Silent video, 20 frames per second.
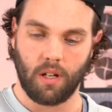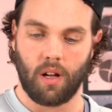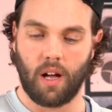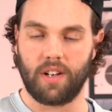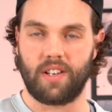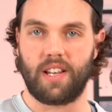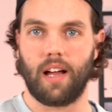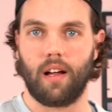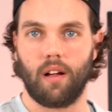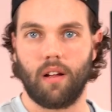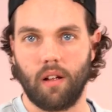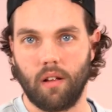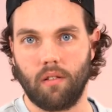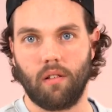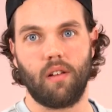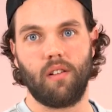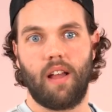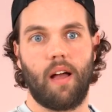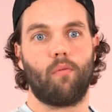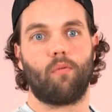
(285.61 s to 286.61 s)
a,
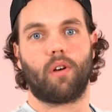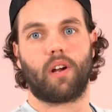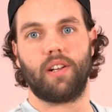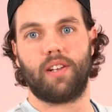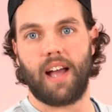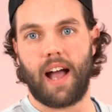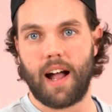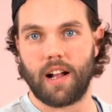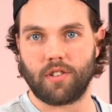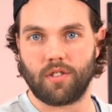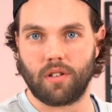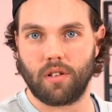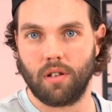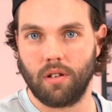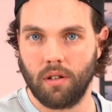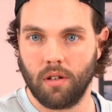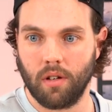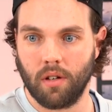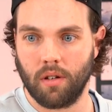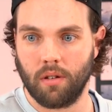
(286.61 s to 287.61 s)
network attached
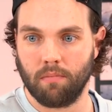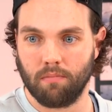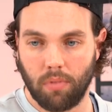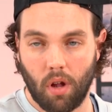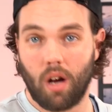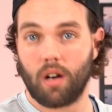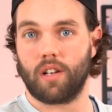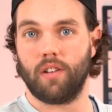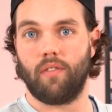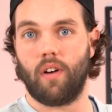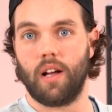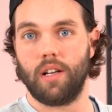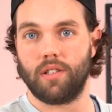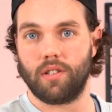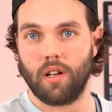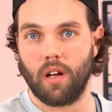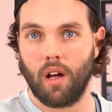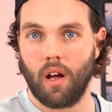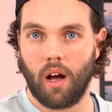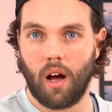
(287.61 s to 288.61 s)
block
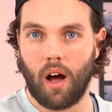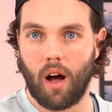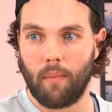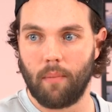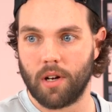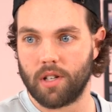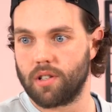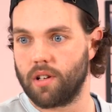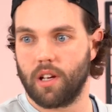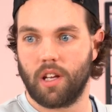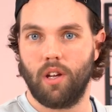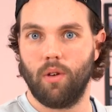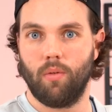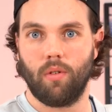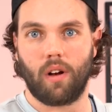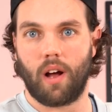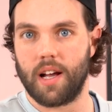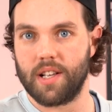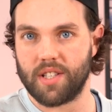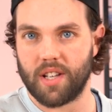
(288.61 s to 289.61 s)
device, uh, much like you
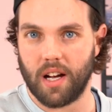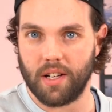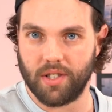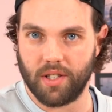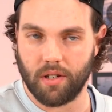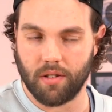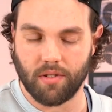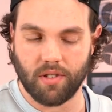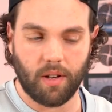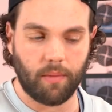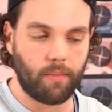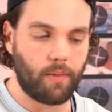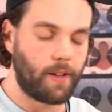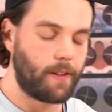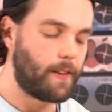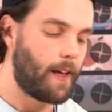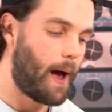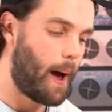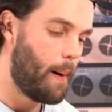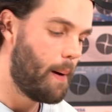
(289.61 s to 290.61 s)
would iSCSI or something
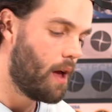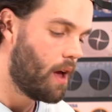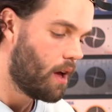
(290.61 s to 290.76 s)
like that.